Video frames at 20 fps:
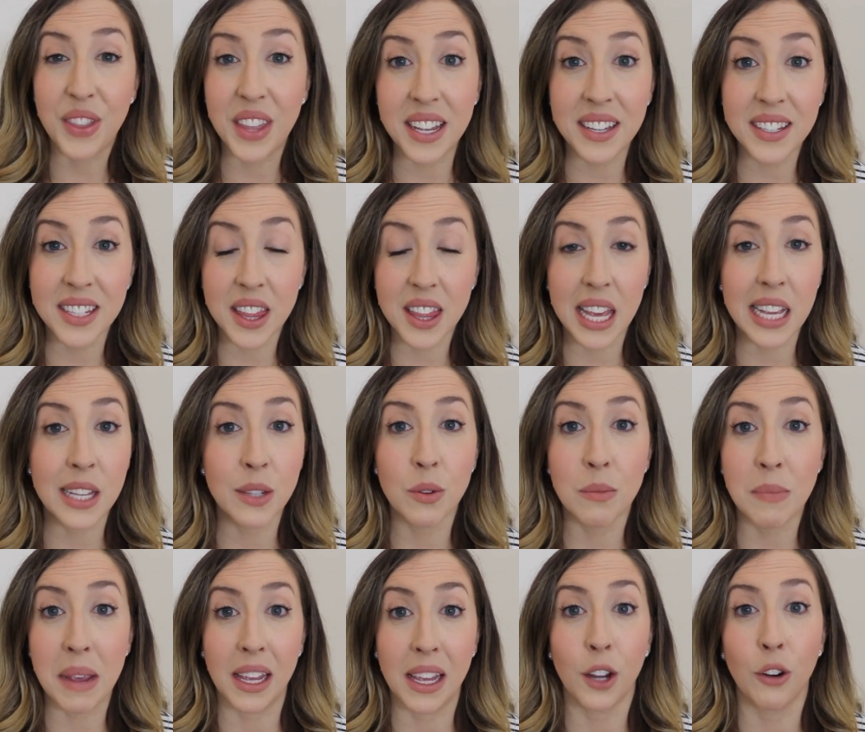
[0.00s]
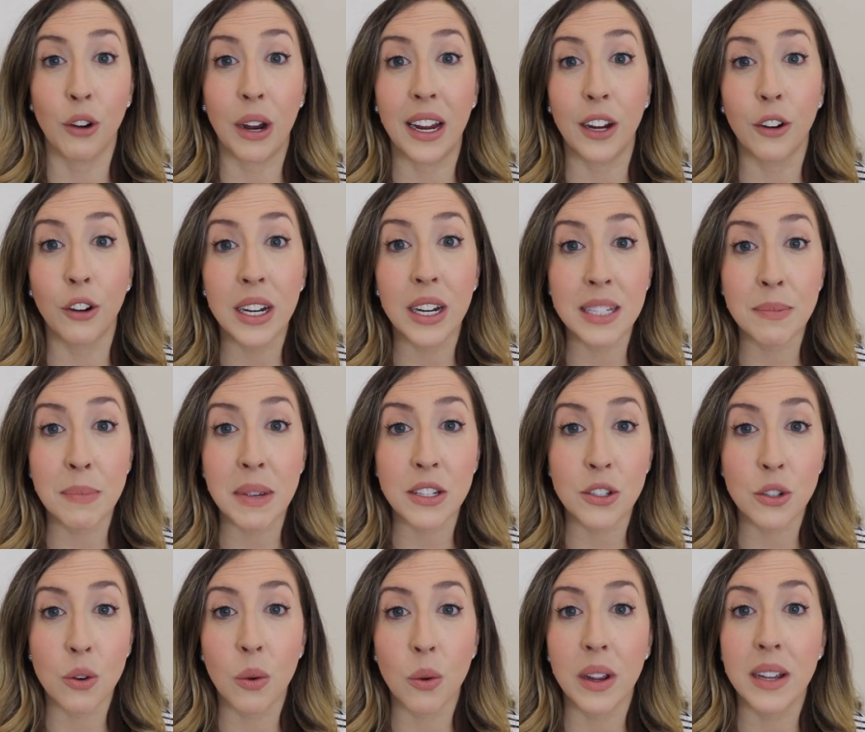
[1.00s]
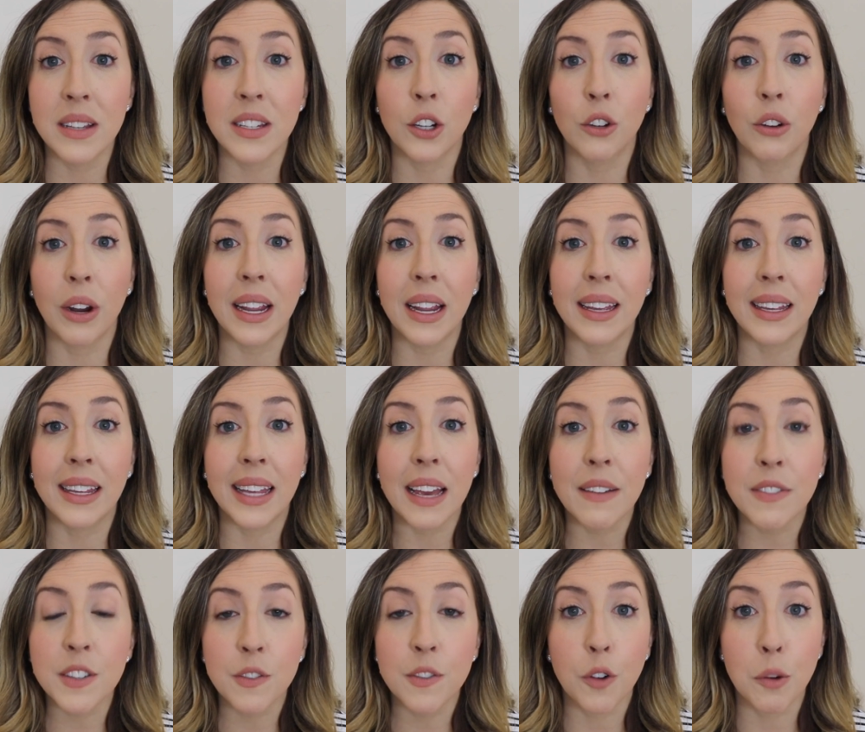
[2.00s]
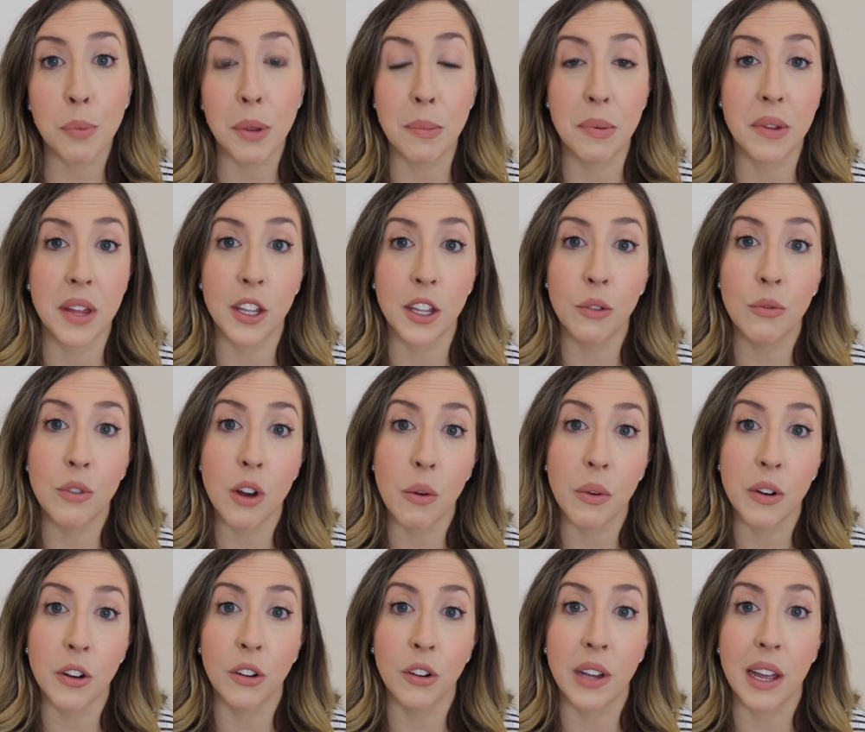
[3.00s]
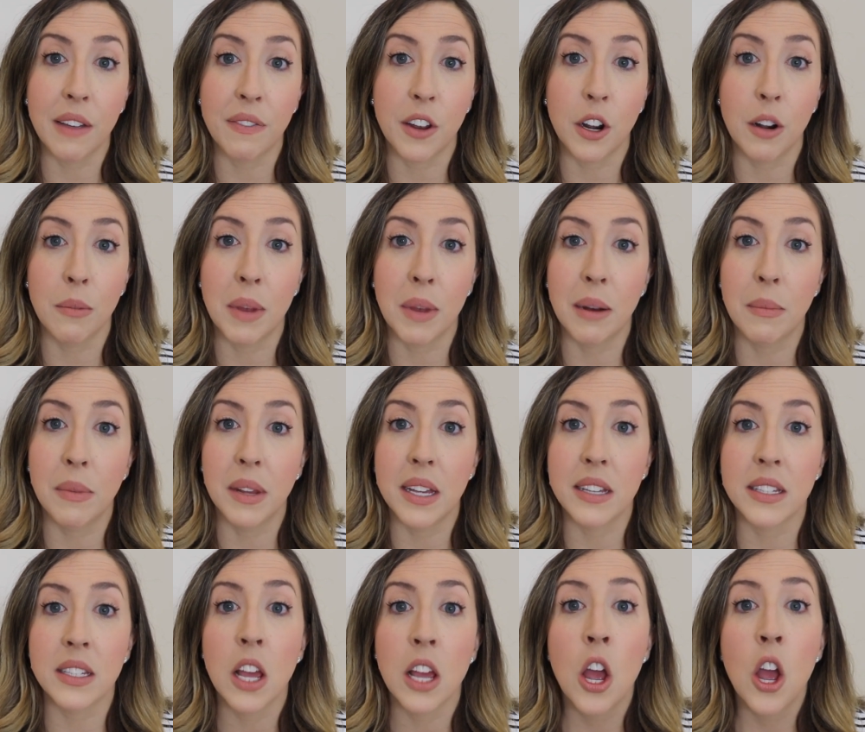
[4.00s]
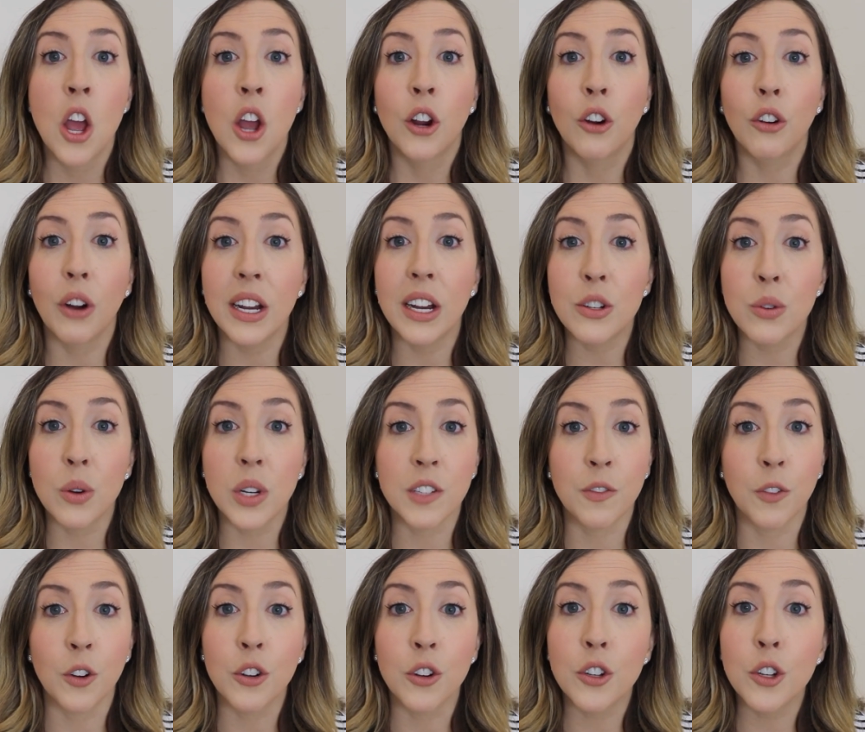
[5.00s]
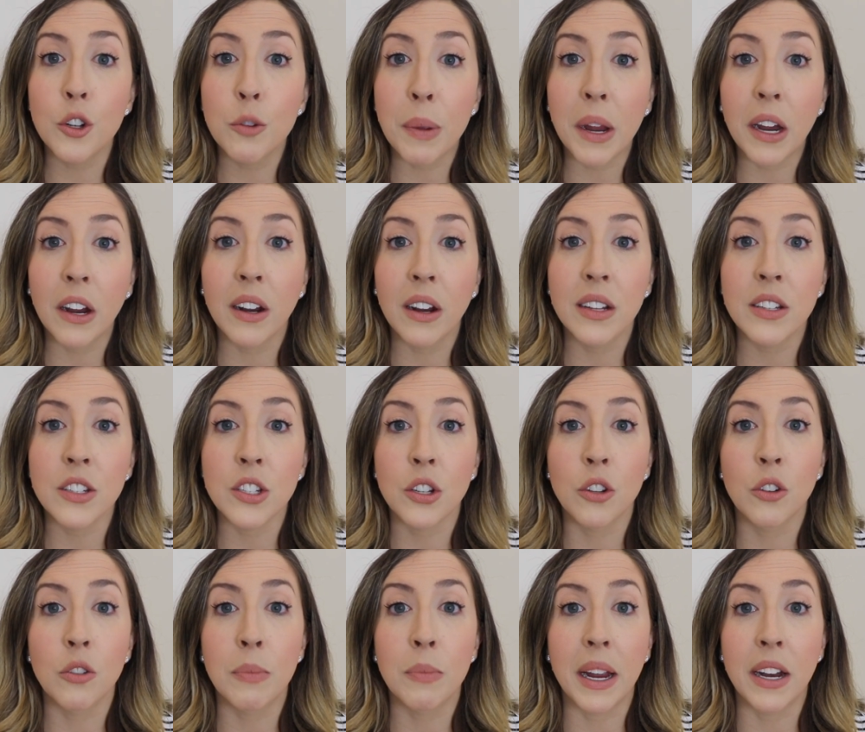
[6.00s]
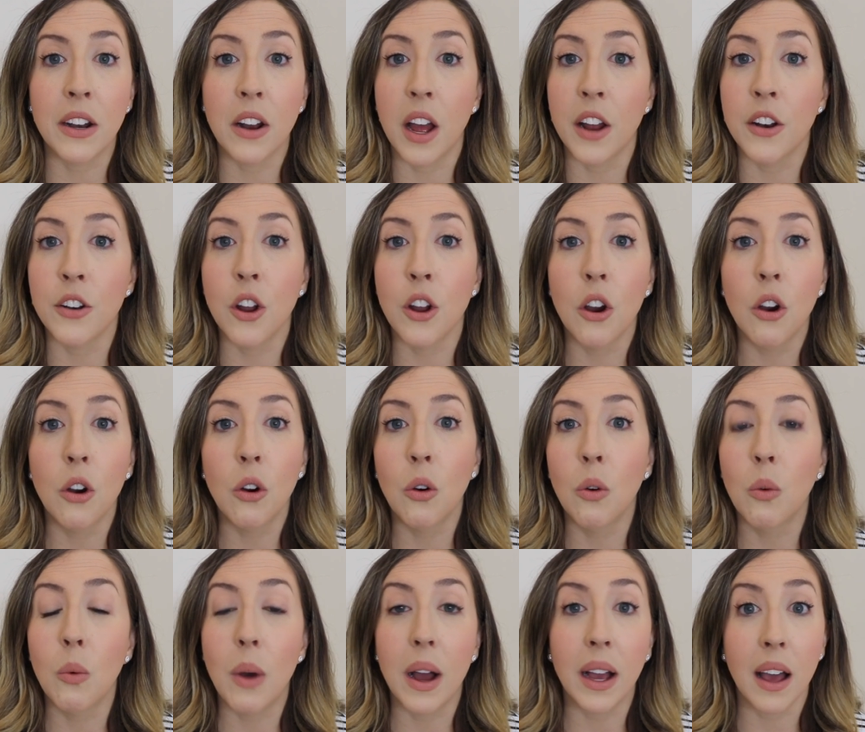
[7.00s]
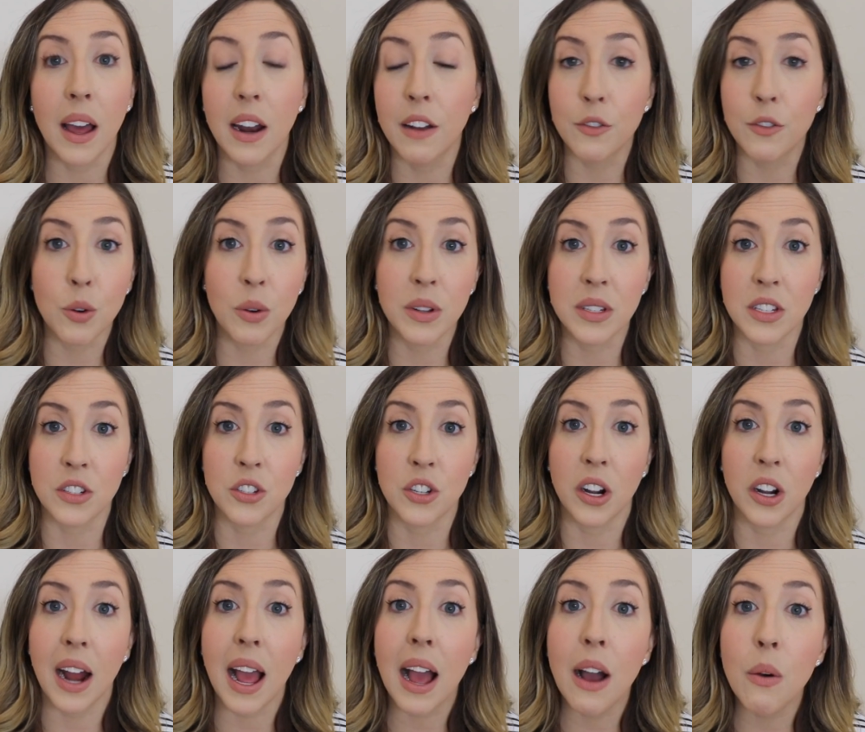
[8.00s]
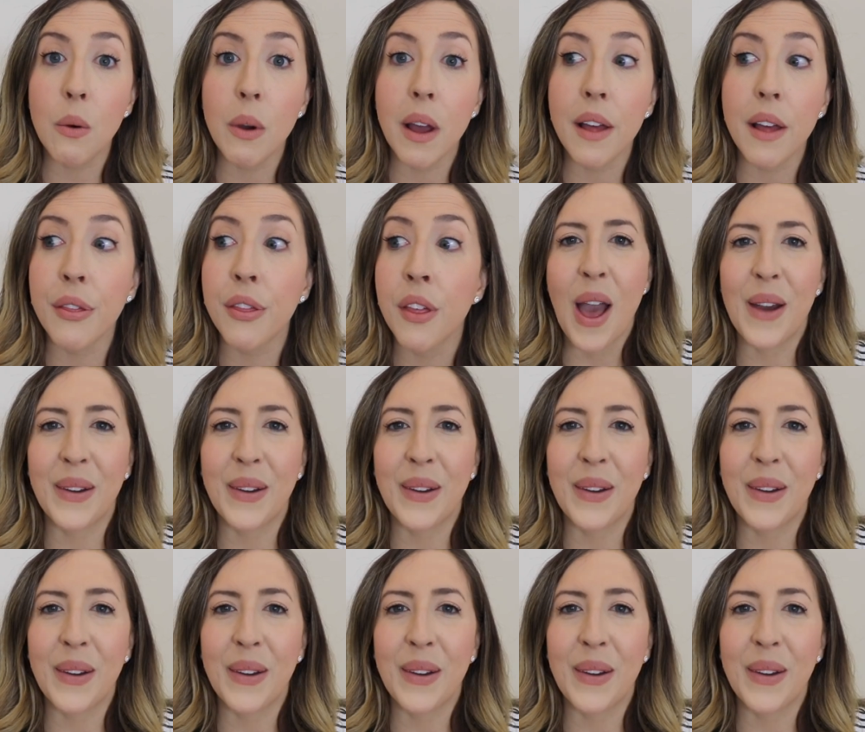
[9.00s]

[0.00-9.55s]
These things would make great Christmas toys, great gifts for people that you know in your life that are minimalists, great toys for new parents who might not know what kind of toys to start out with.